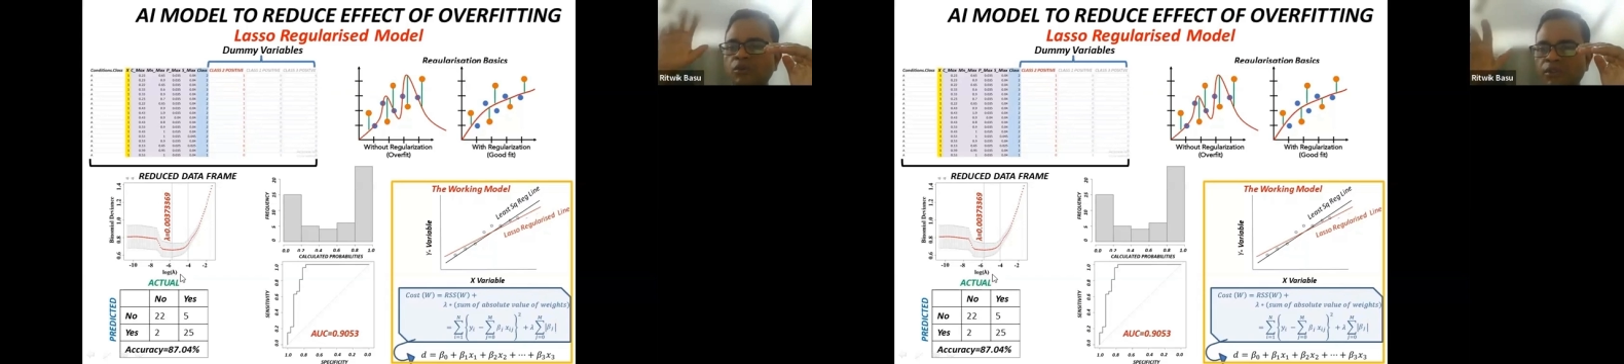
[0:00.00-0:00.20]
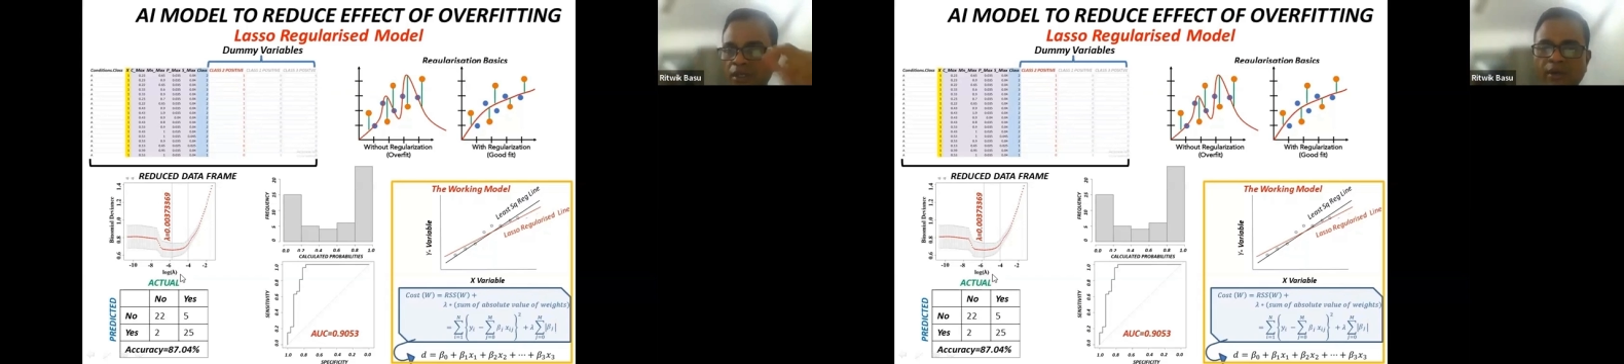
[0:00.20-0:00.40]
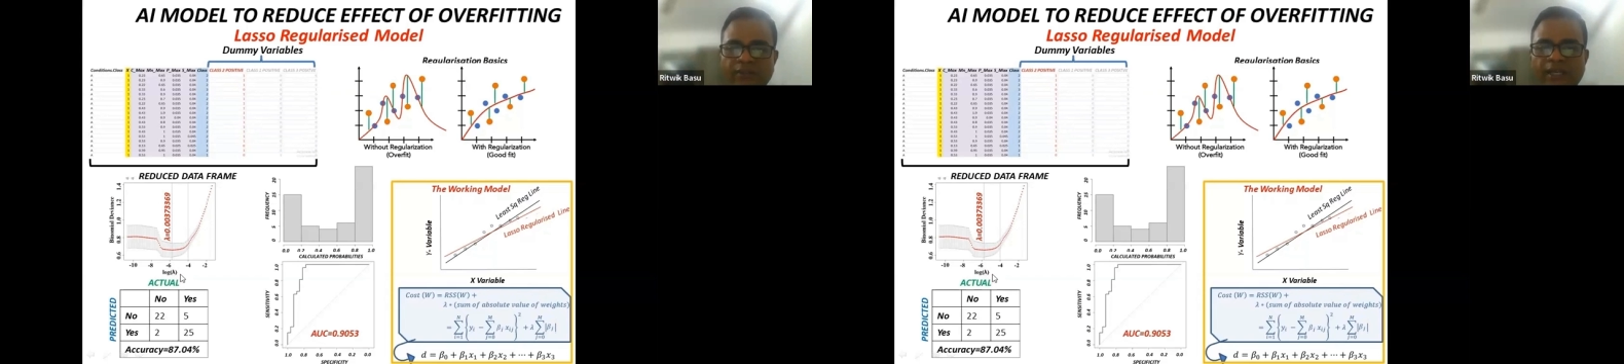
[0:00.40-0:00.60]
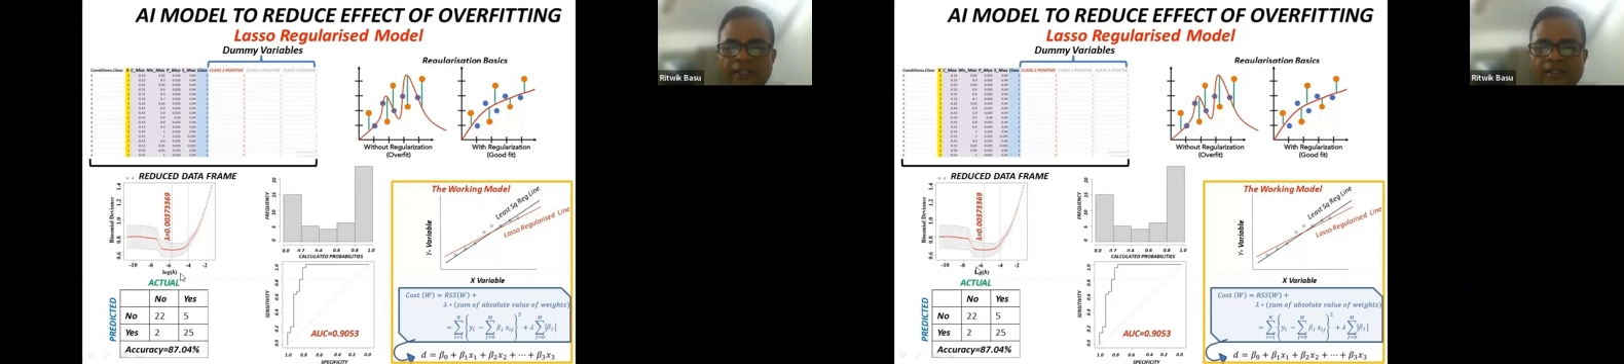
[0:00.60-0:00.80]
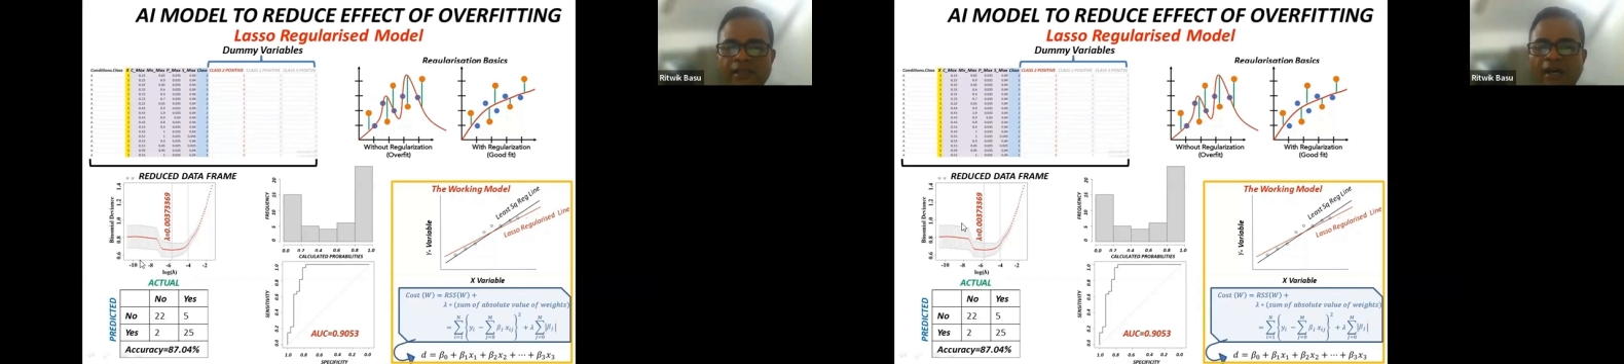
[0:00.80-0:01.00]
to 0, and that
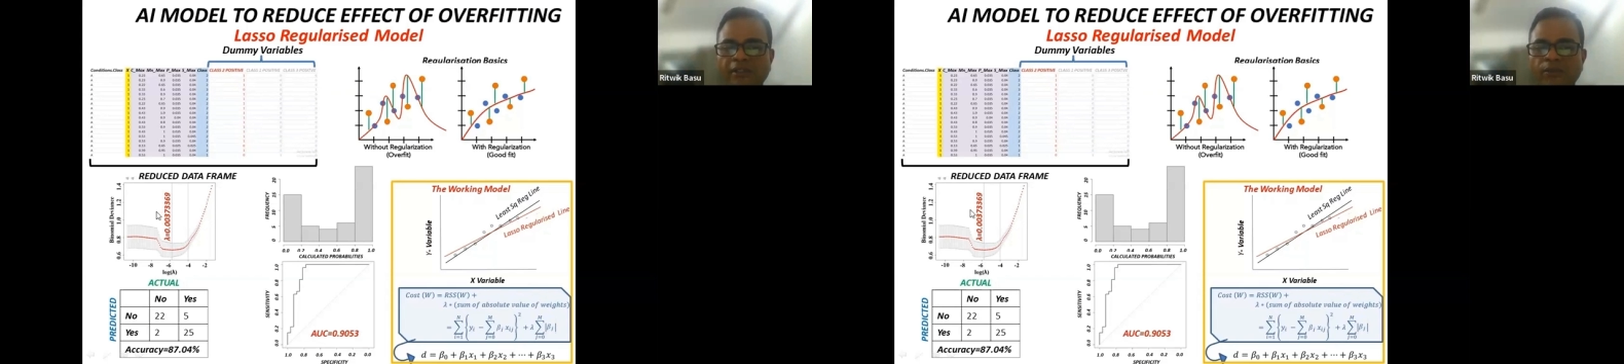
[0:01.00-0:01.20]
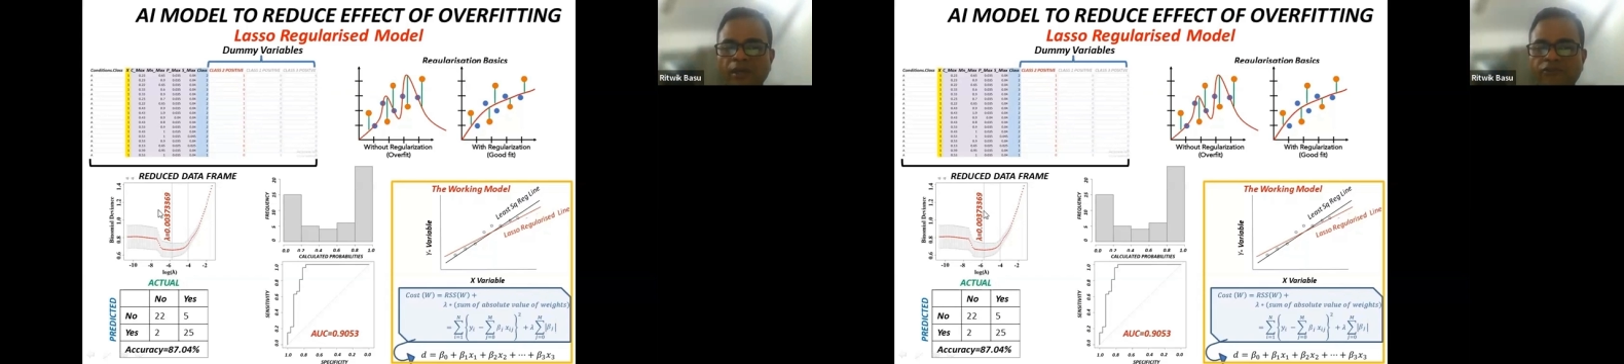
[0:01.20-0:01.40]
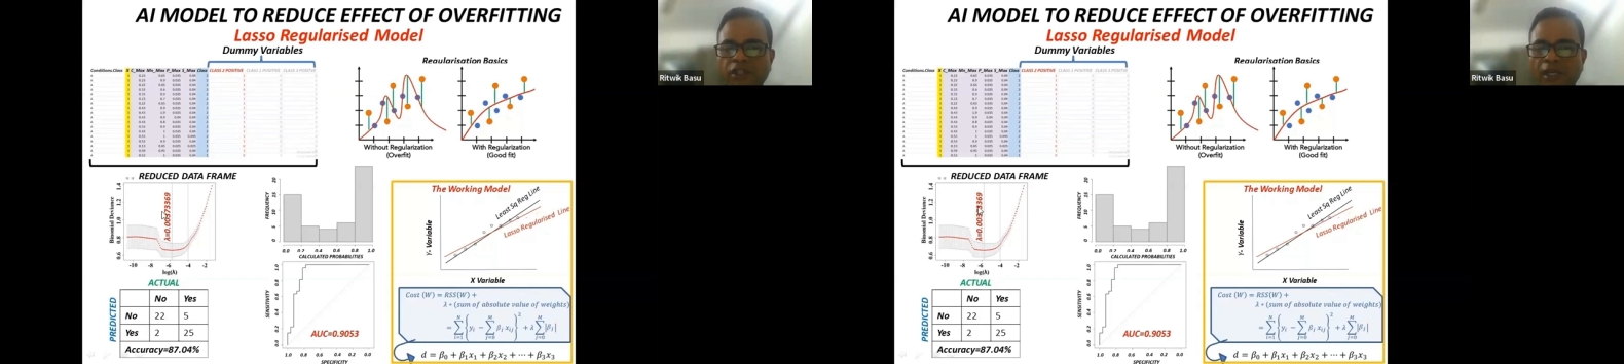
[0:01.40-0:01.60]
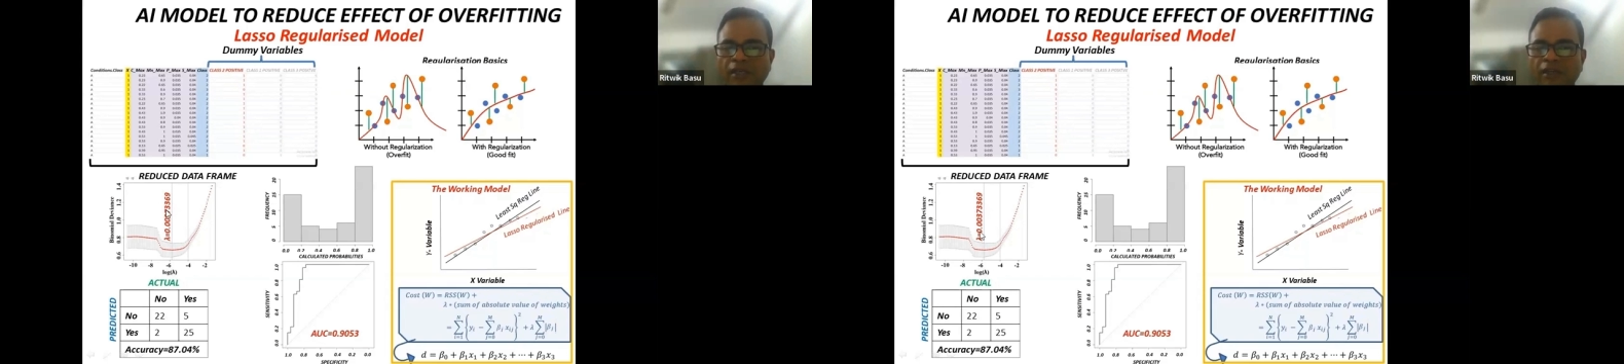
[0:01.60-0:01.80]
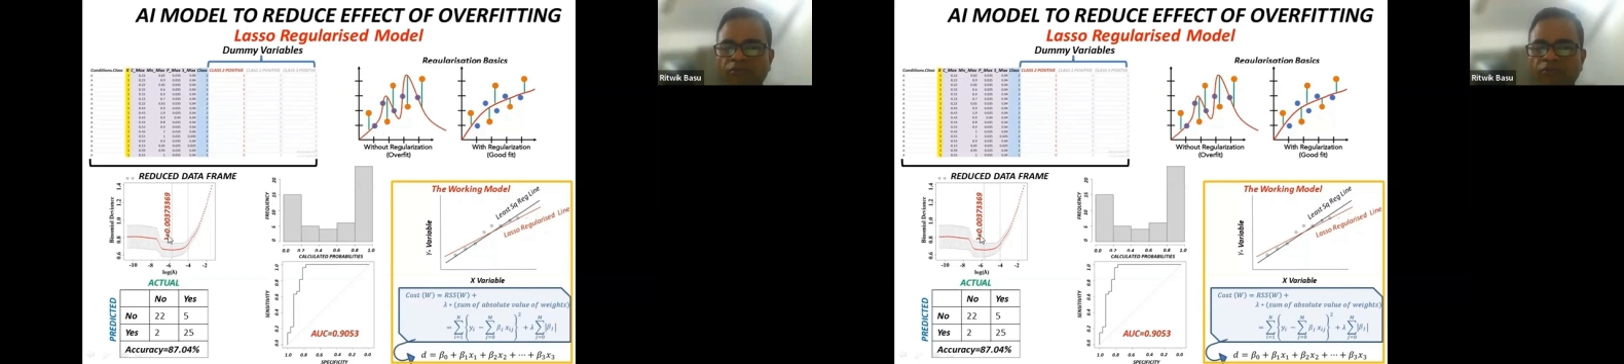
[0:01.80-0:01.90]
is another way of checking.